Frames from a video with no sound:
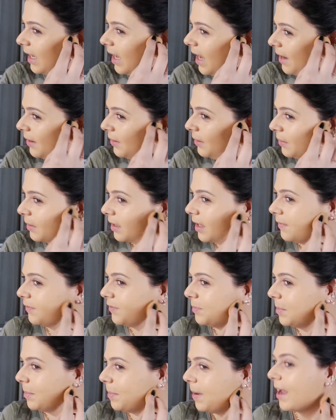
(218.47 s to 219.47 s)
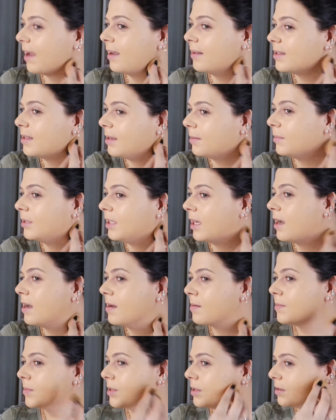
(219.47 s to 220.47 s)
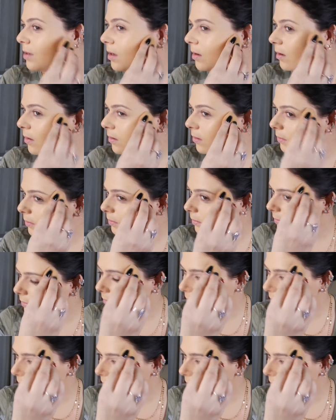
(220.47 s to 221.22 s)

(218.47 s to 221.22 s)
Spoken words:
I don't know, it gives me pain sometimes, so